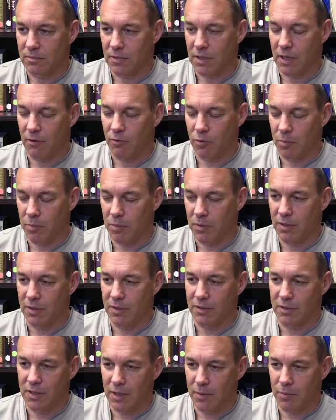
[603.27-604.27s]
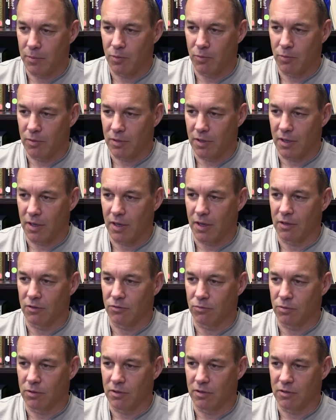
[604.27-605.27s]
That would be in keeping with the
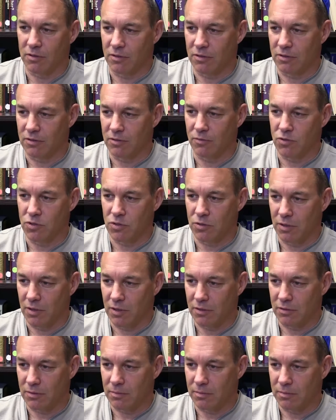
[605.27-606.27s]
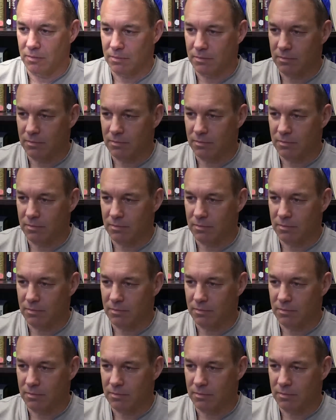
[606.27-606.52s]
highest traditions of Judaism.